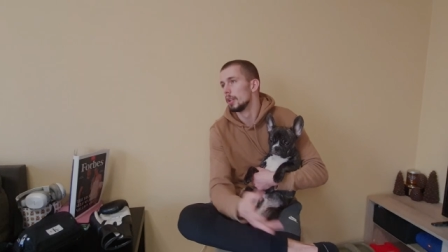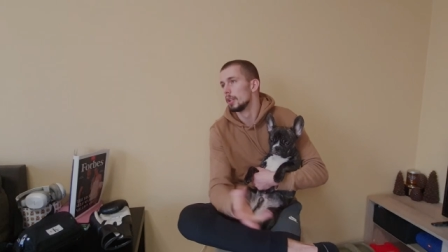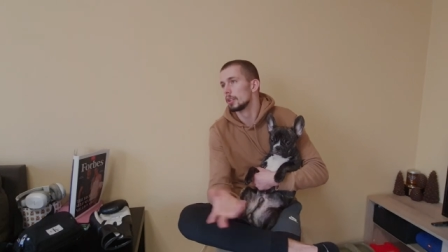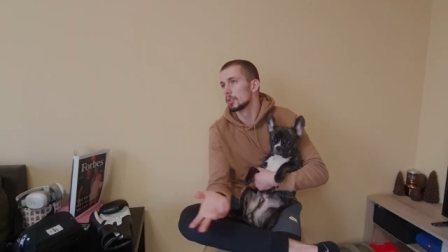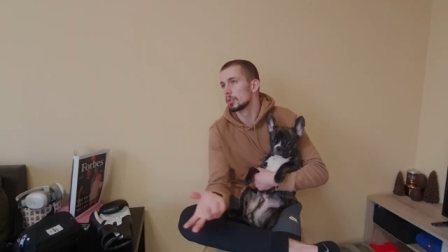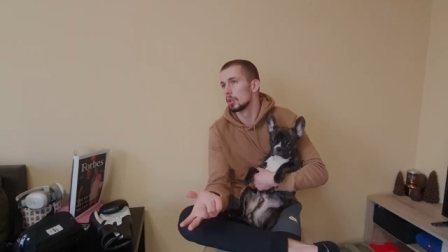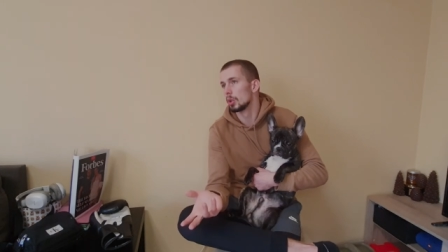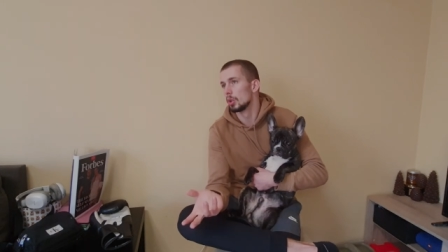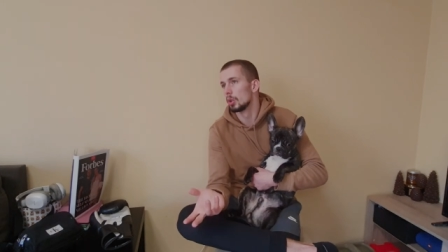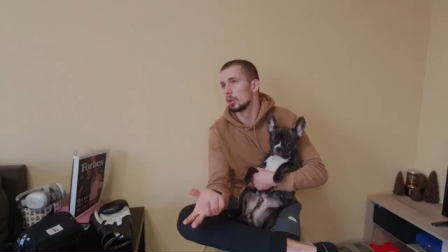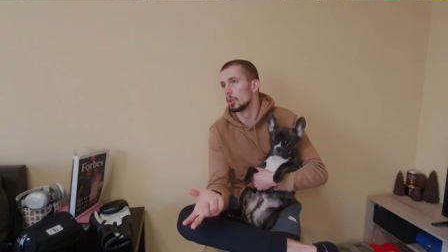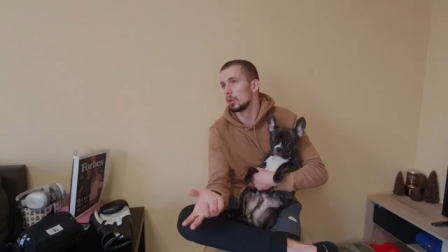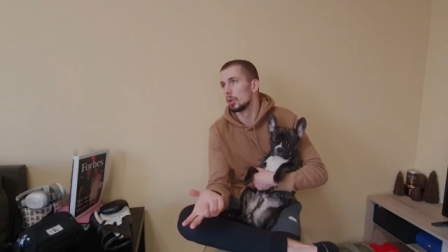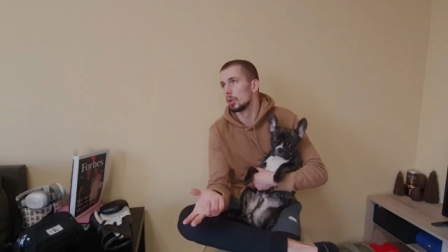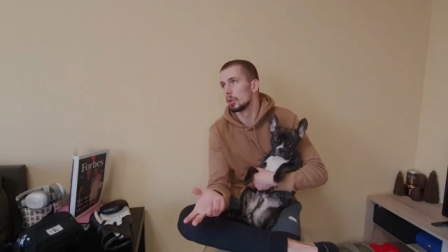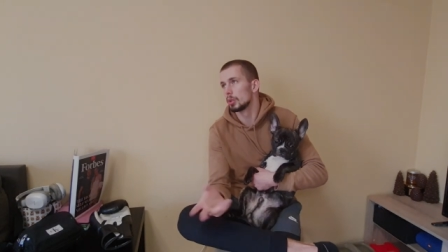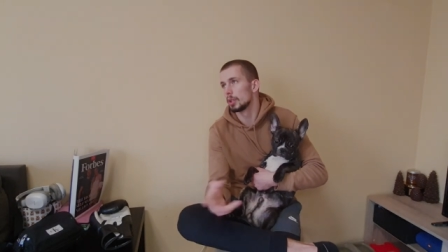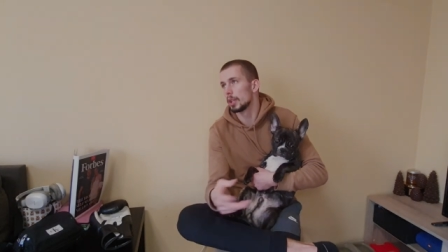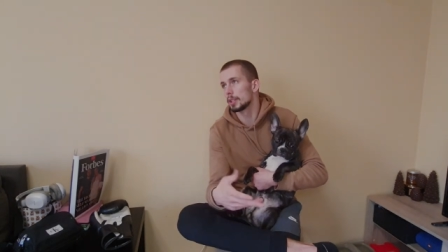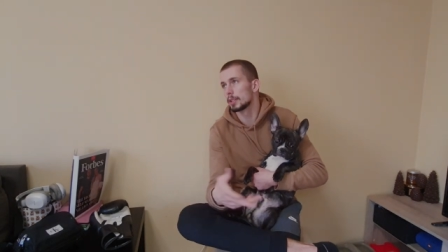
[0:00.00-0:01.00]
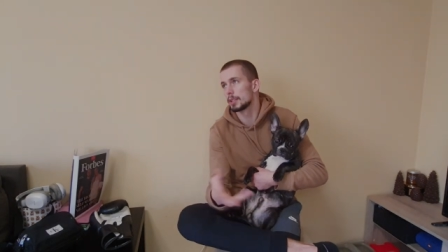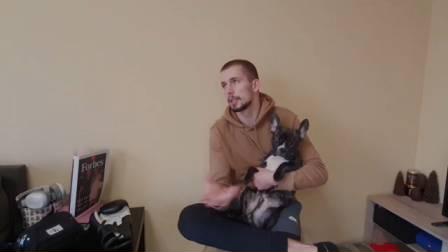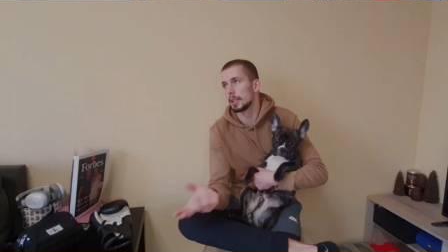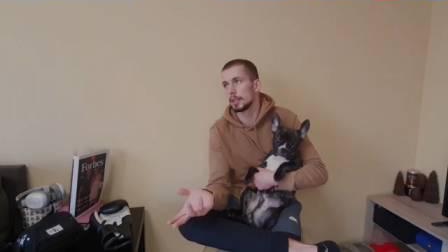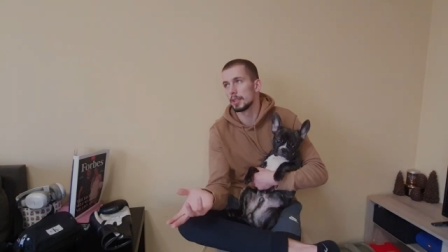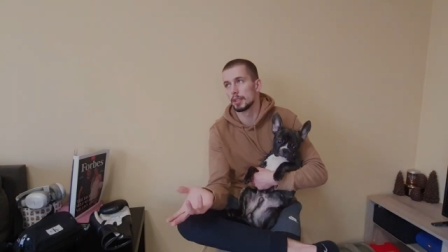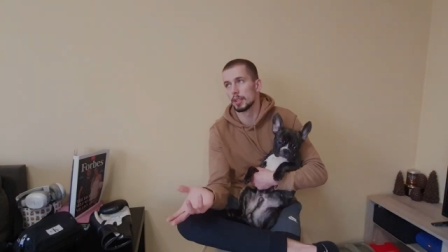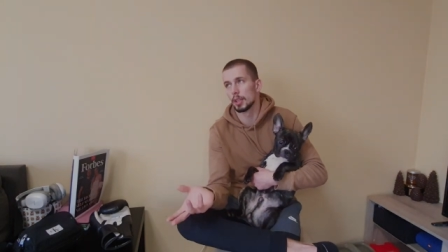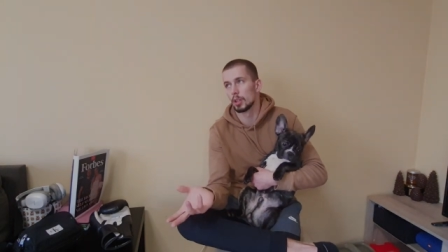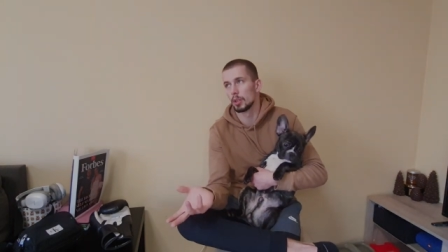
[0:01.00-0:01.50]
So that
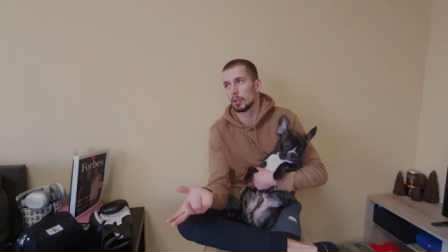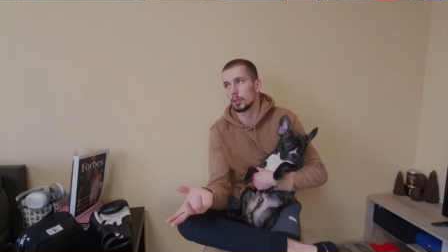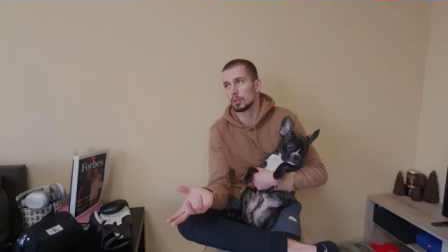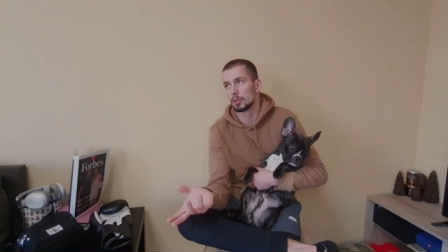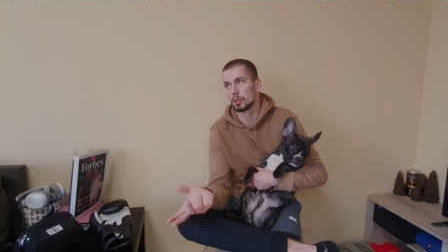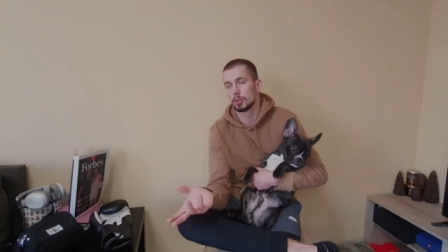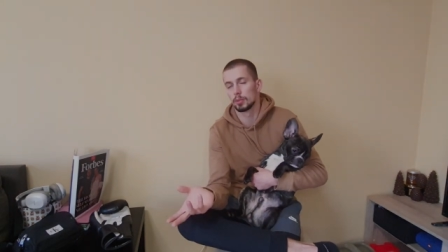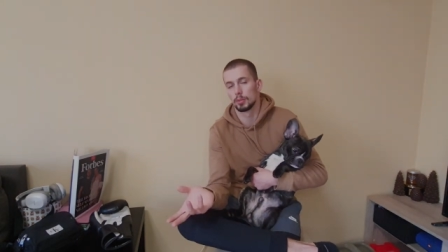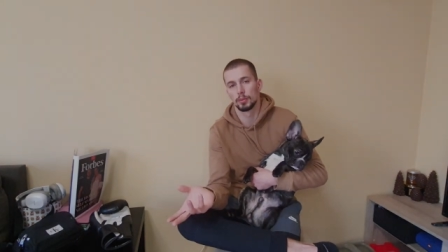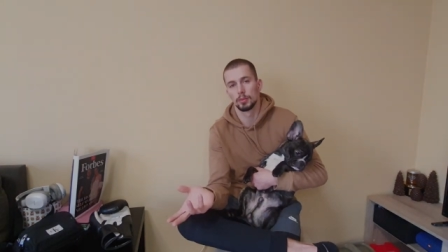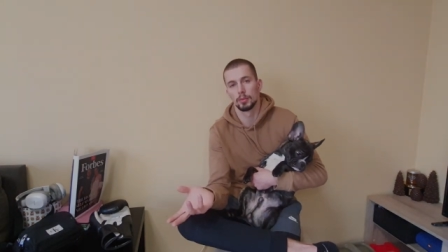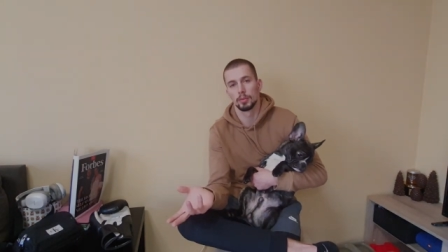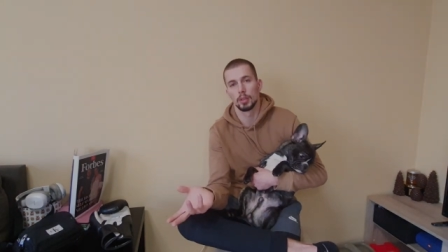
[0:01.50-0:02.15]
says a lot.